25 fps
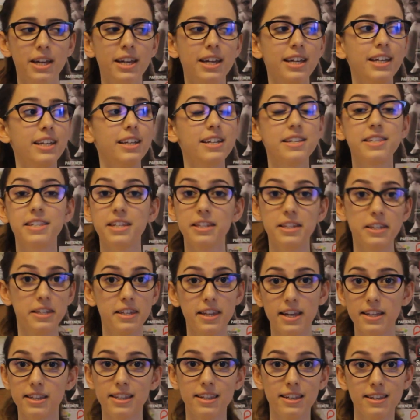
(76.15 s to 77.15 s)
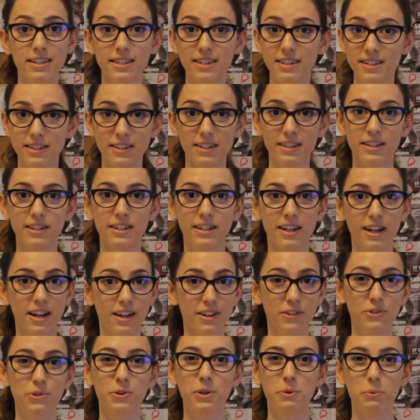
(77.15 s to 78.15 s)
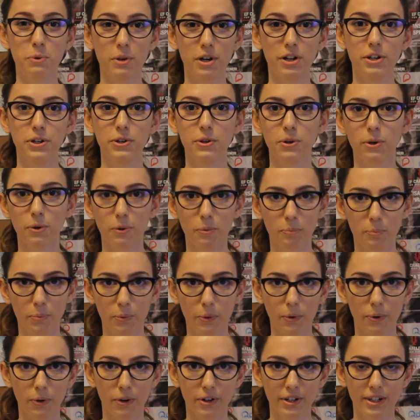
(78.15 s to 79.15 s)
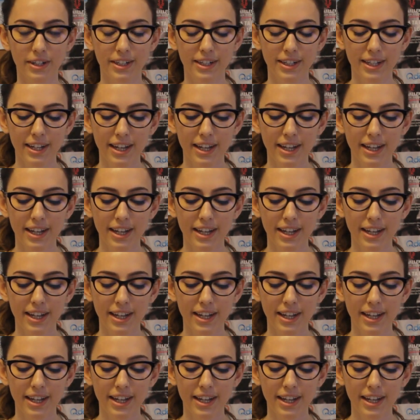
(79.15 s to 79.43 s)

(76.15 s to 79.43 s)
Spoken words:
in a city that isn't in the country where you're born.